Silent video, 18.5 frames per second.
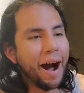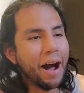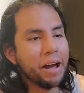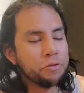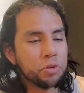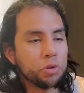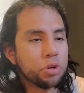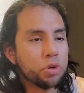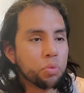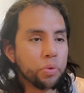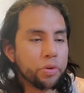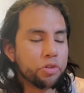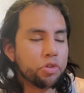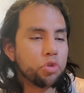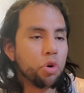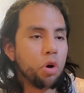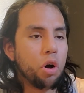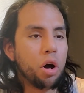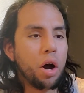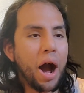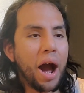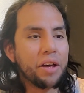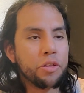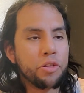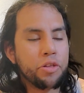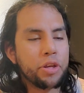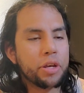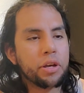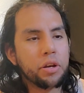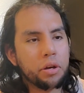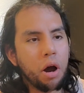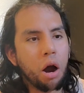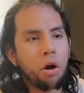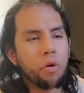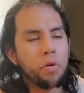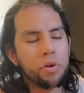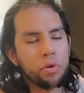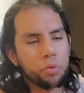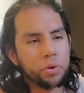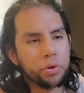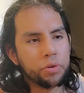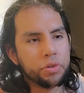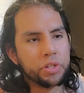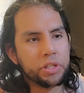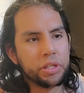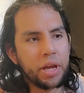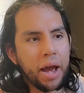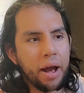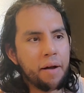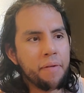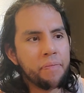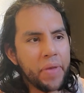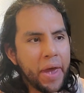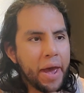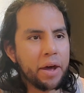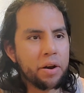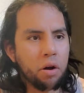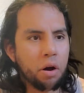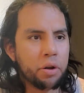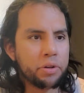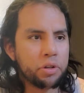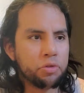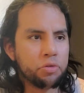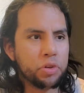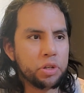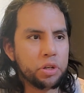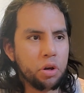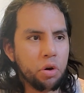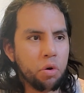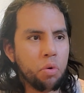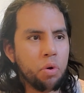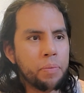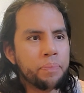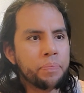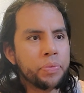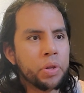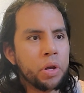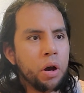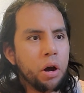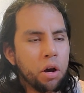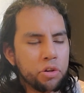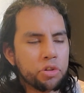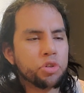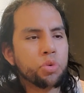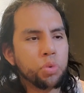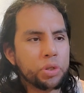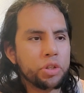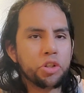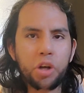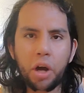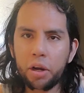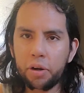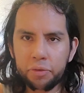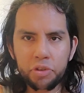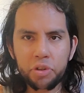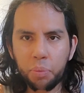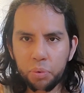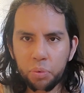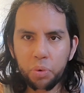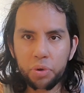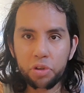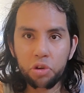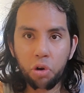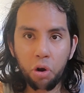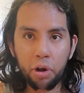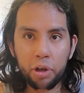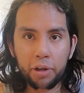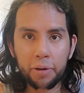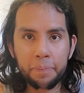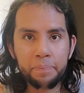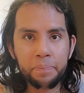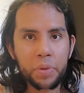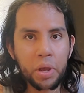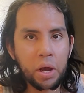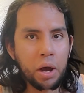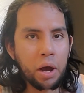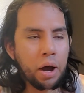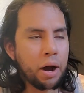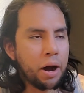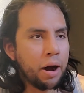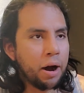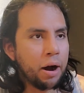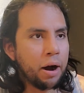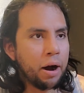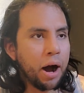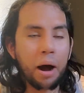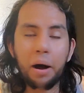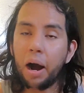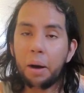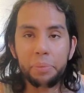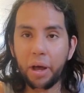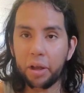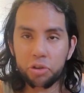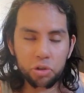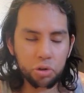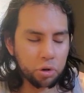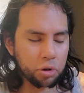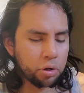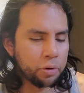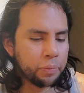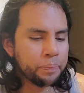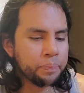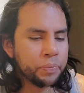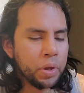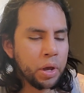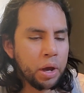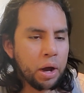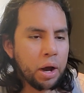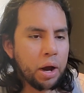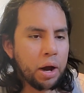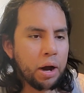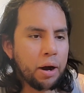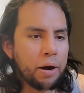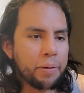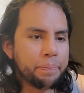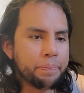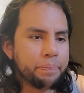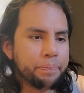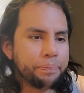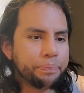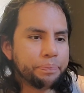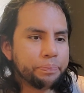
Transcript: if you can withdraw. I think Aria Realty had on his video a screenshot of someone withdrawing. Uh, I- am not sure. Um,